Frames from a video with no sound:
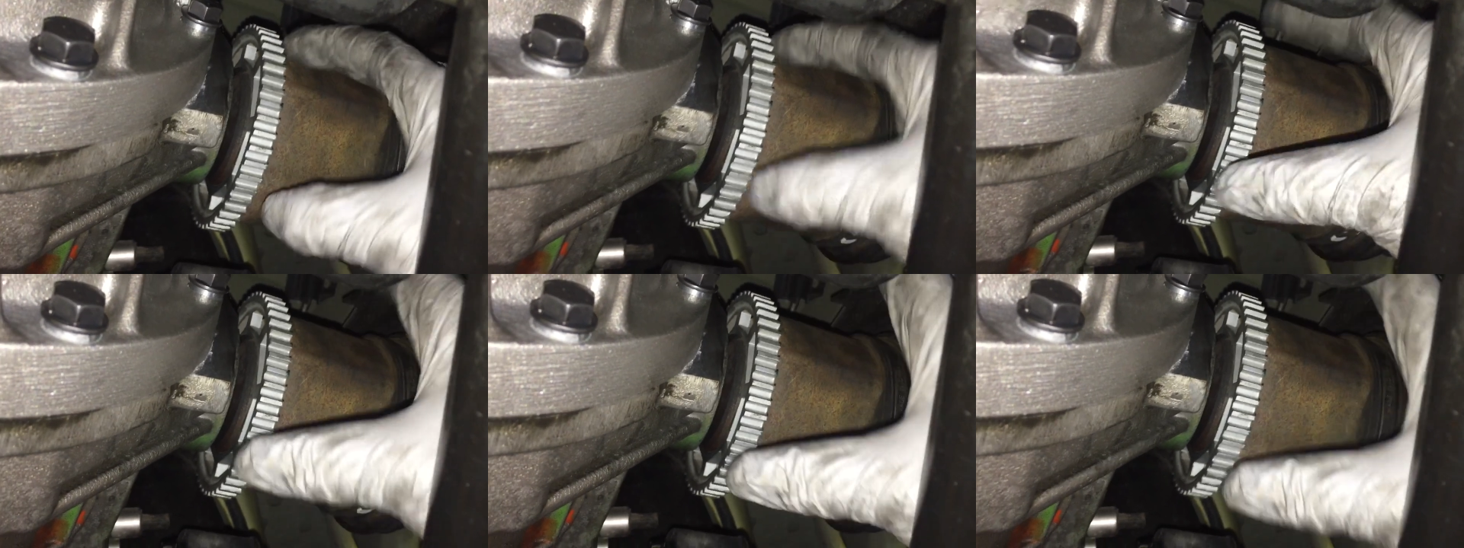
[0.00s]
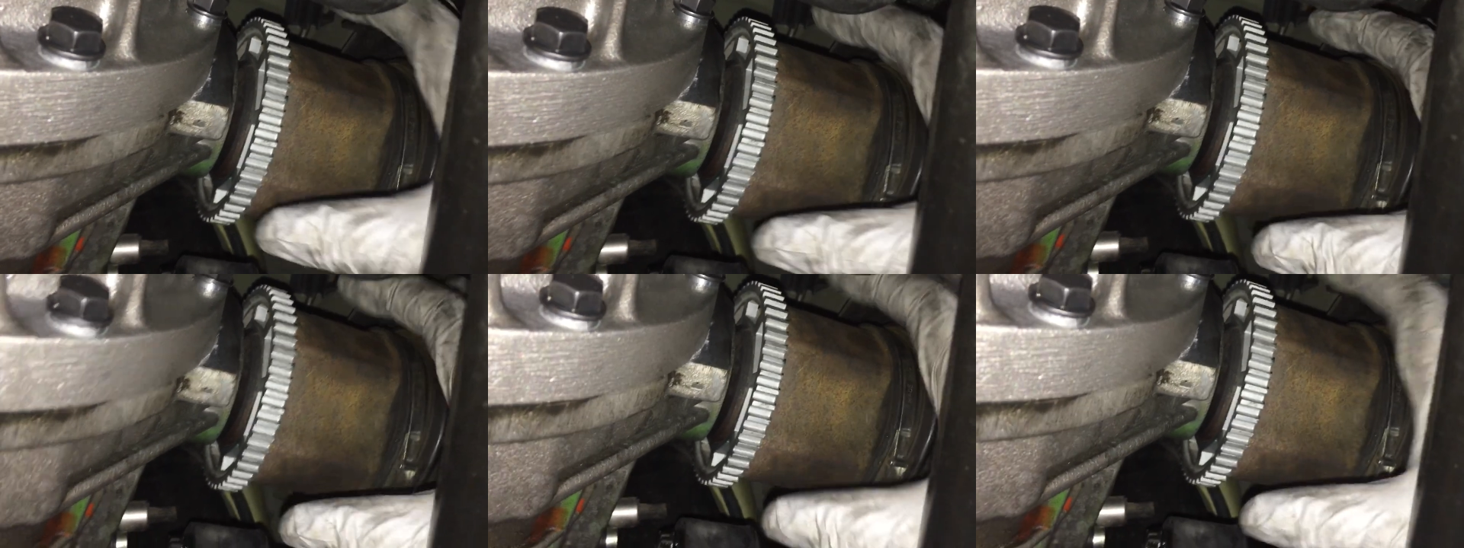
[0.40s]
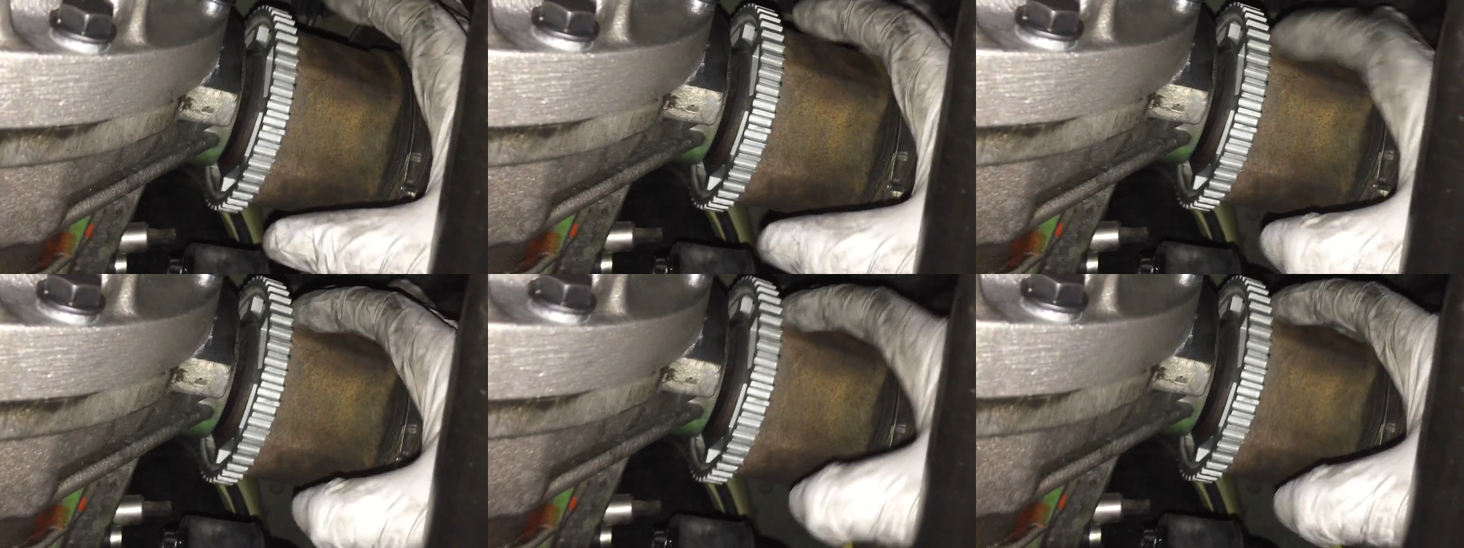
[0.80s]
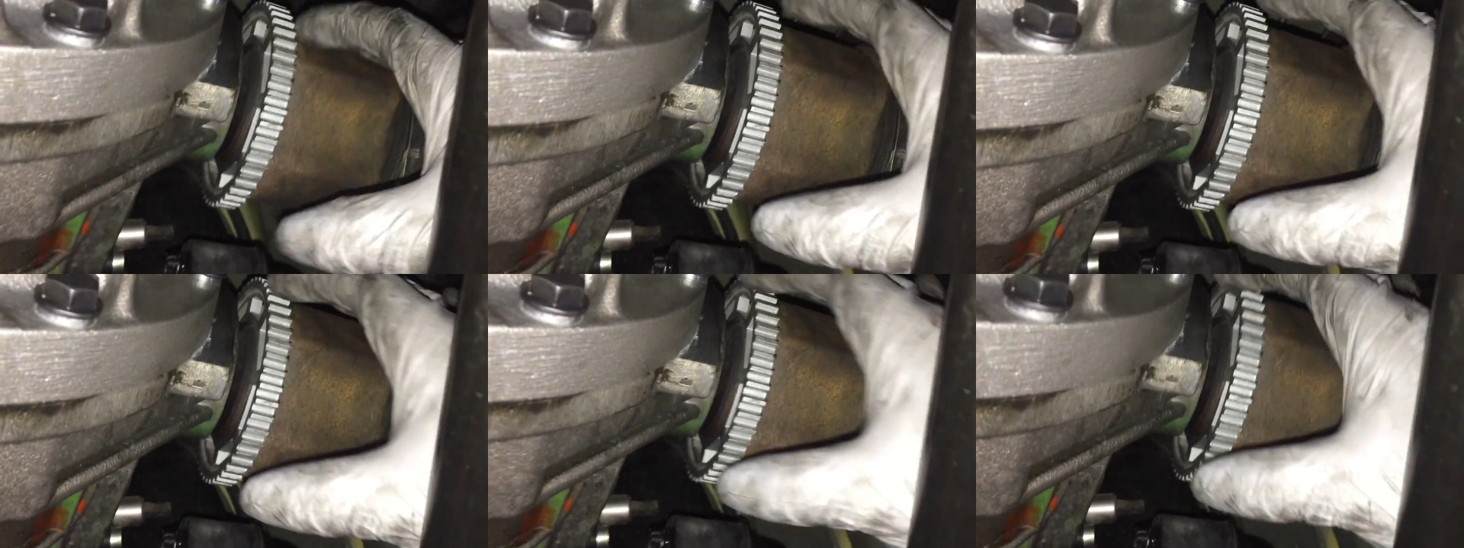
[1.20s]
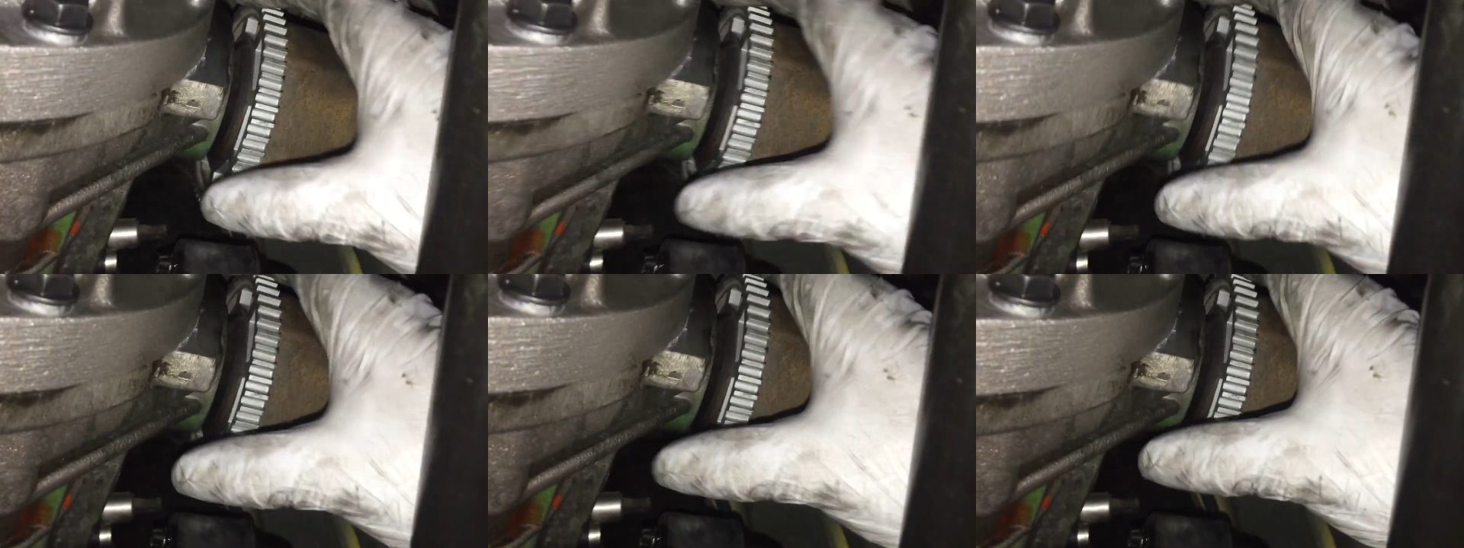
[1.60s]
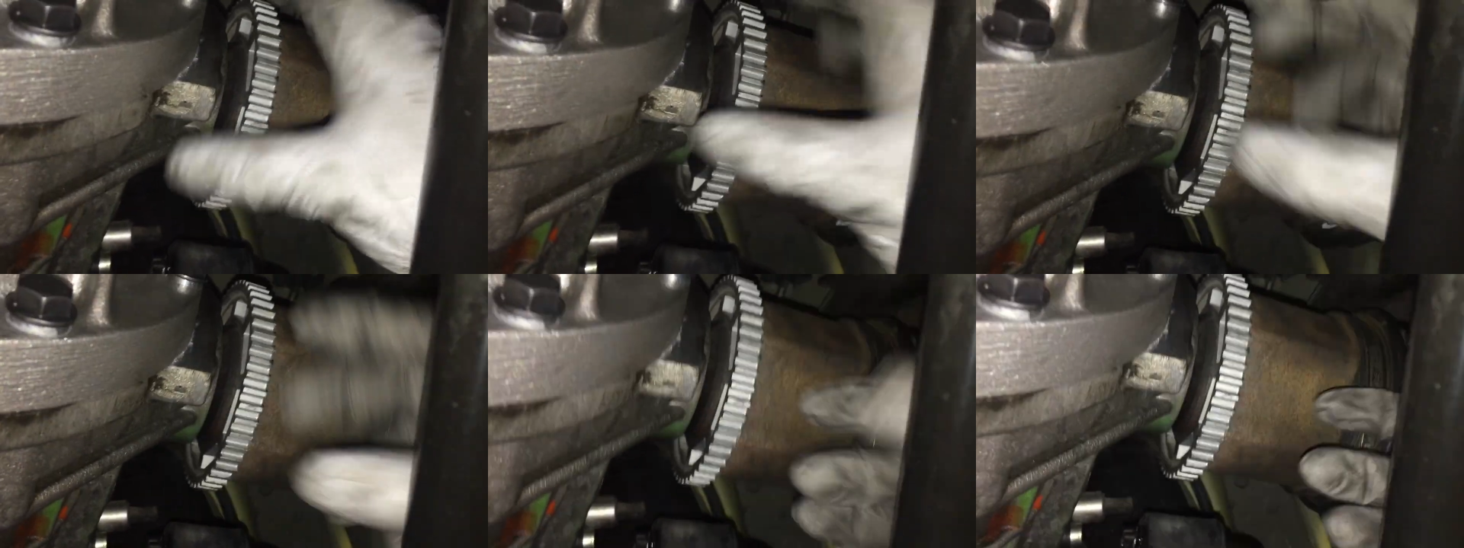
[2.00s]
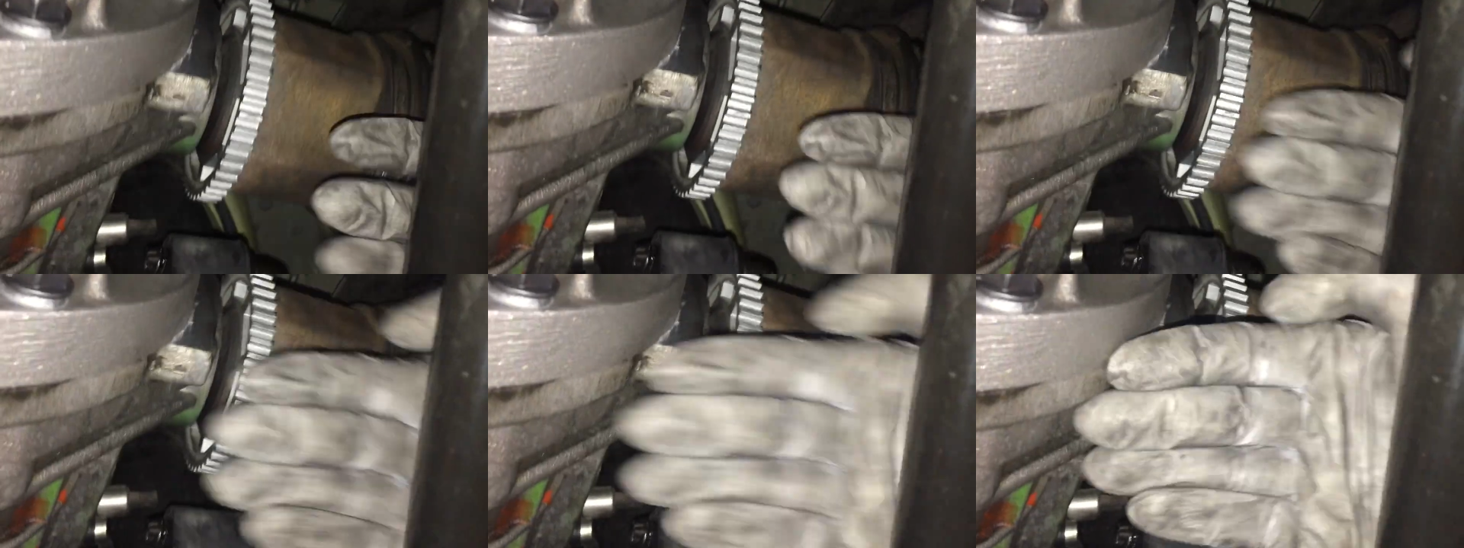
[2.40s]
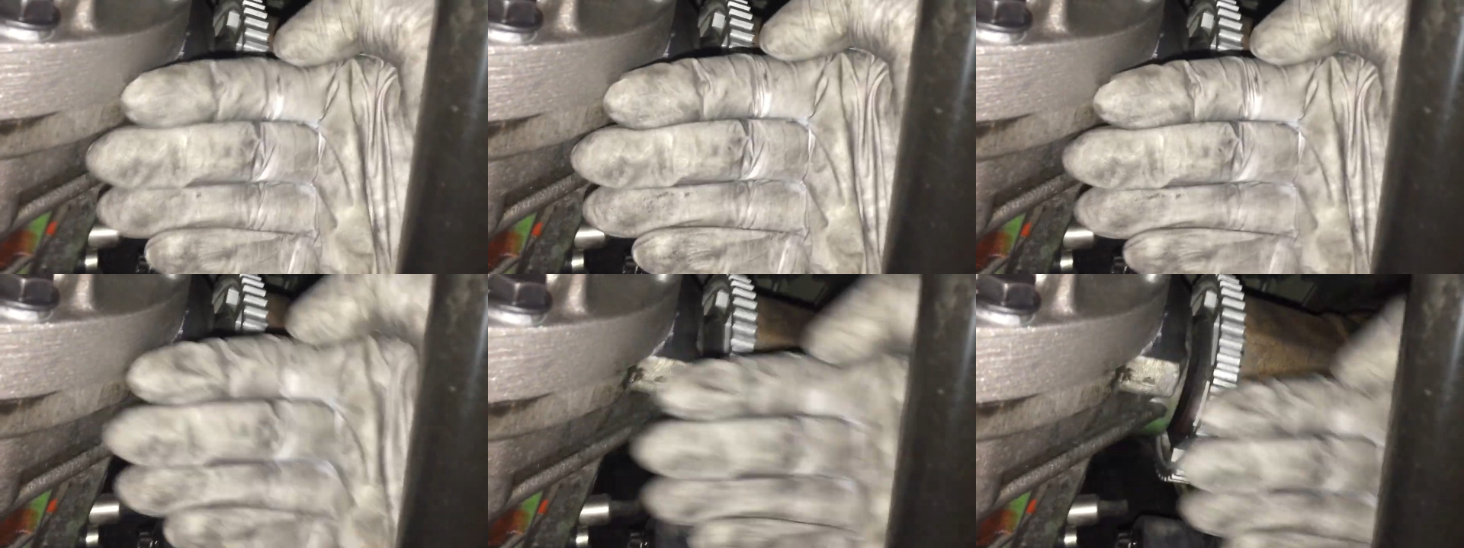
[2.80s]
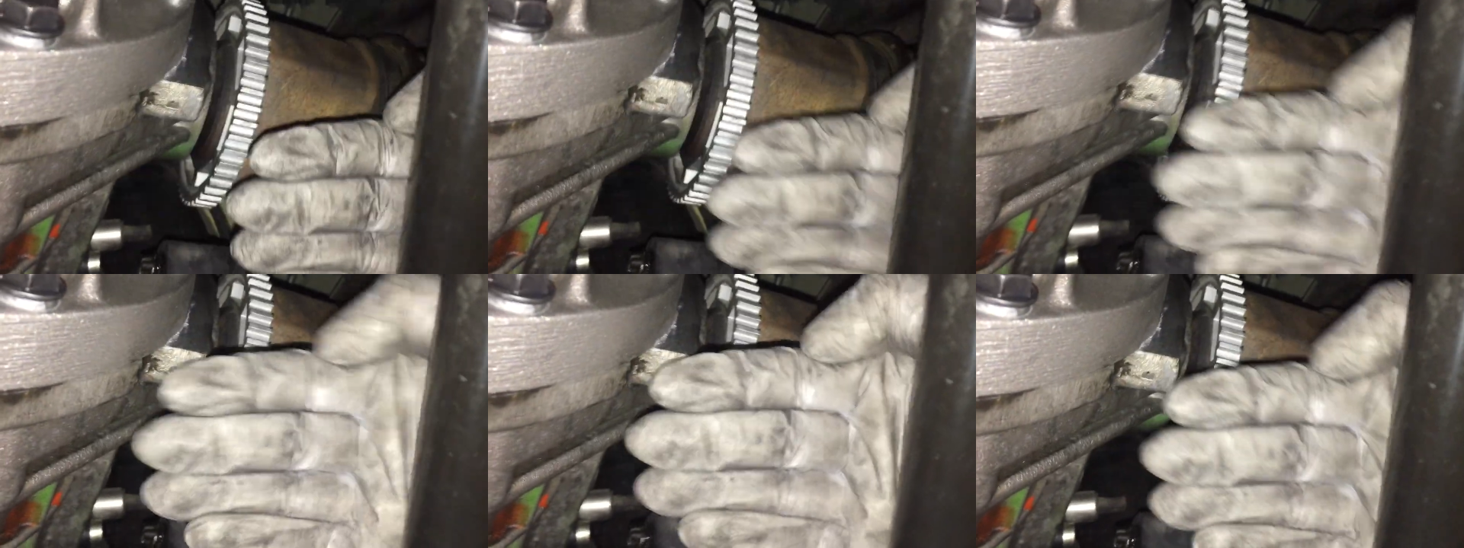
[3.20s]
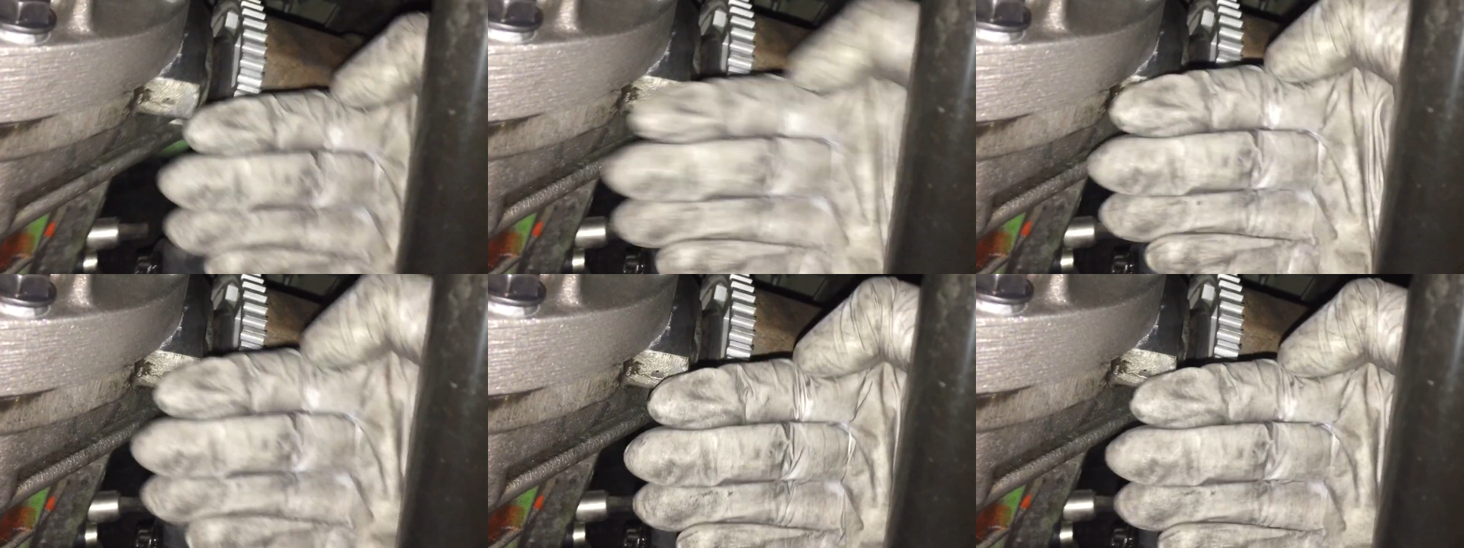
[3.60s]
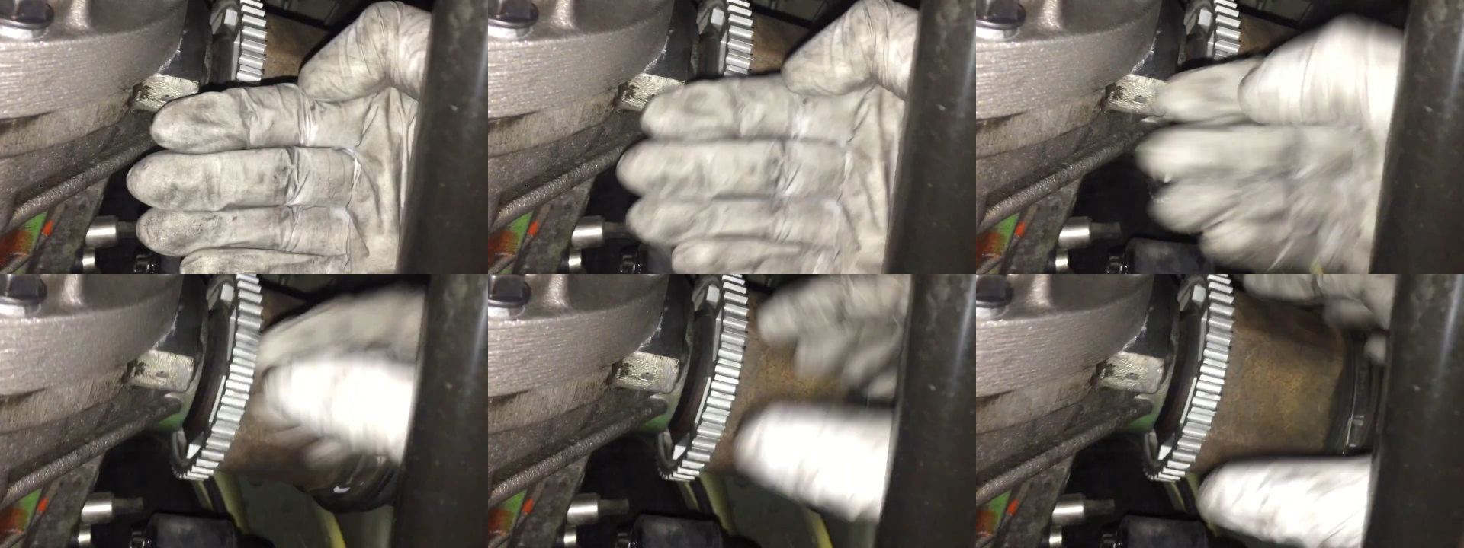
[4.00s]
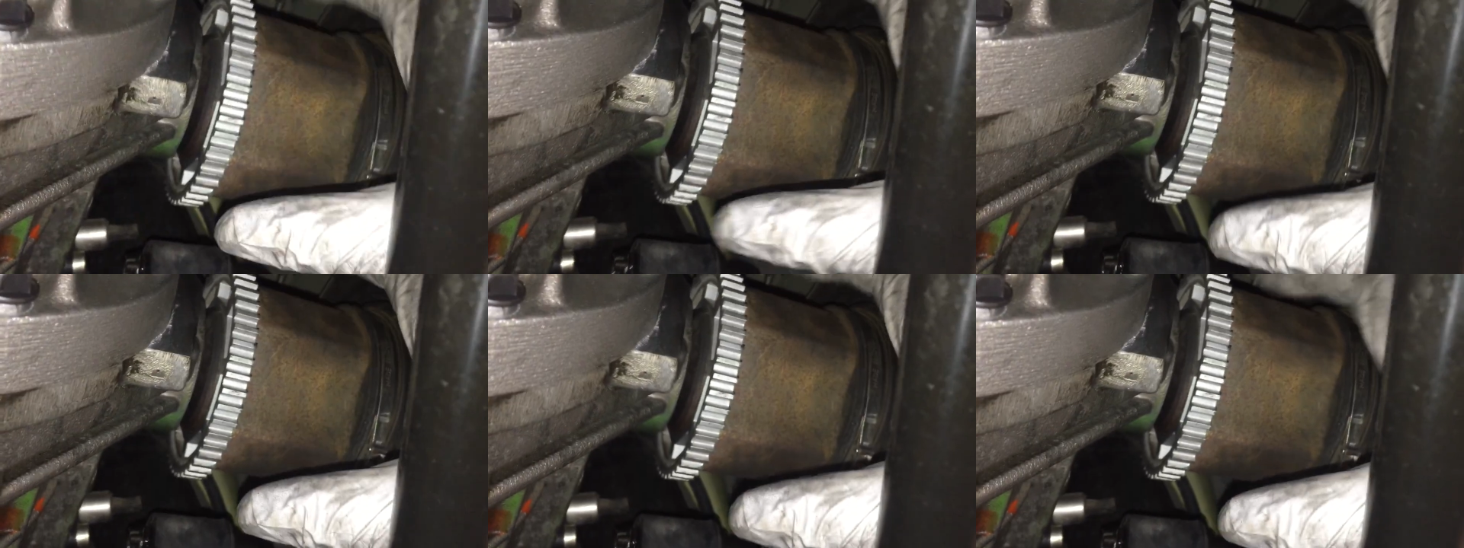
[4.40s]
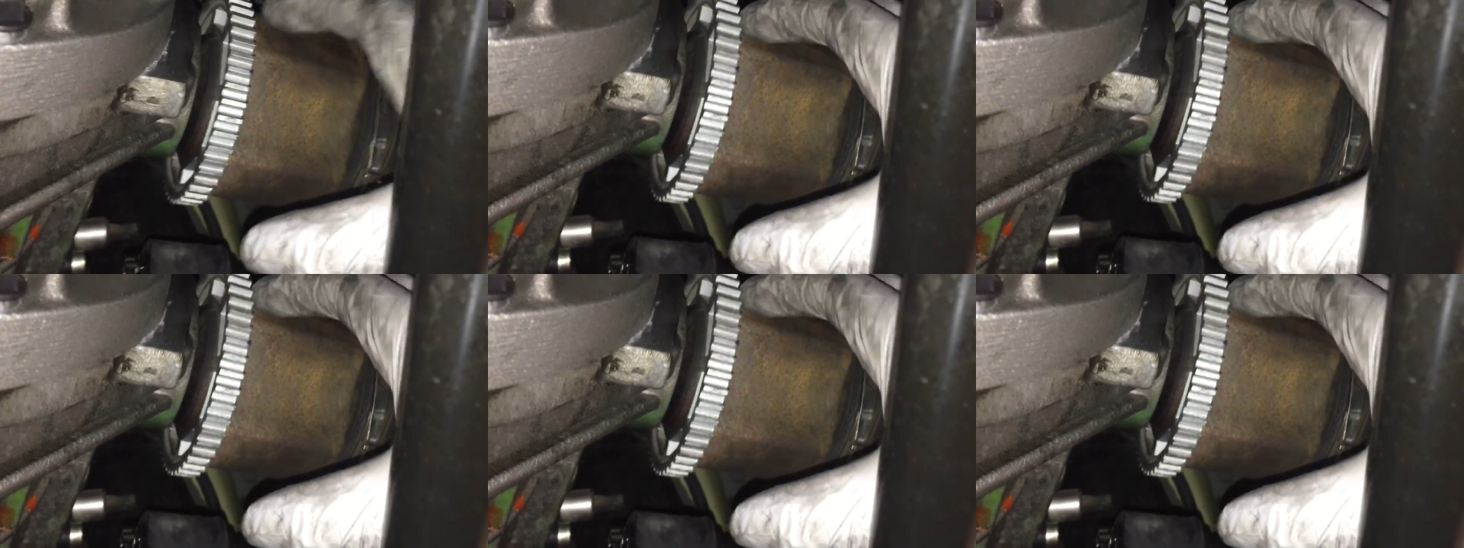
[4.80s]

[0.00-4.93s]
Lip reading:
[unreadable: no face in view]